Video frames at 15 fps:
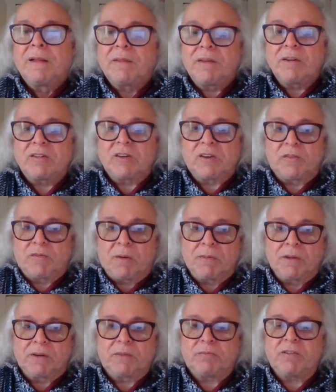This is
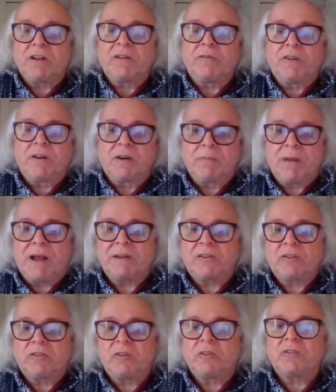from the Springfield,
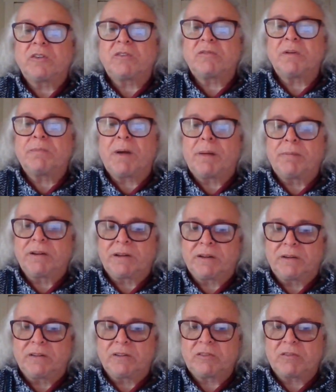Massachusetts
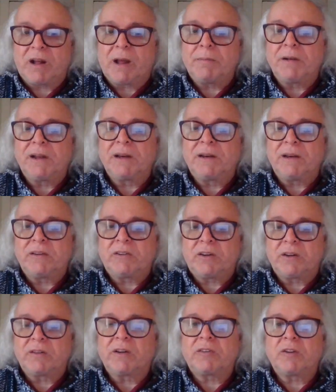Republican, describing a
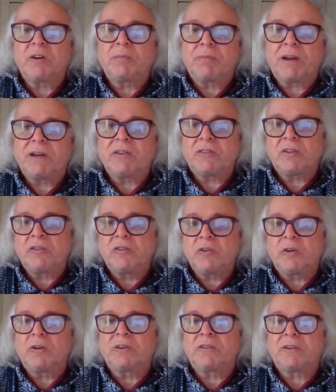lynching that took place in
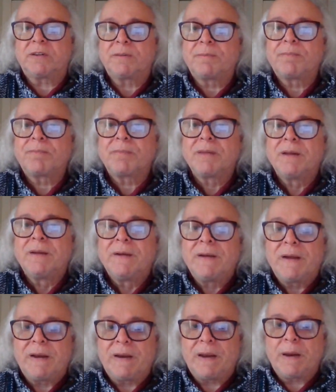Georgia
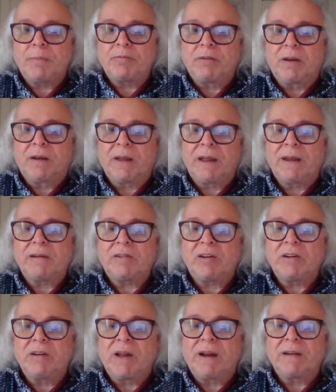in April
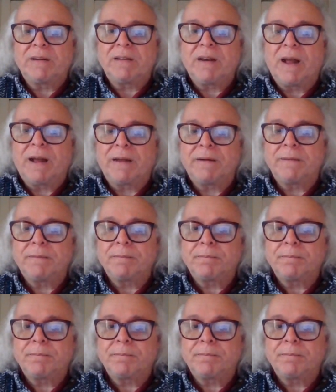1899.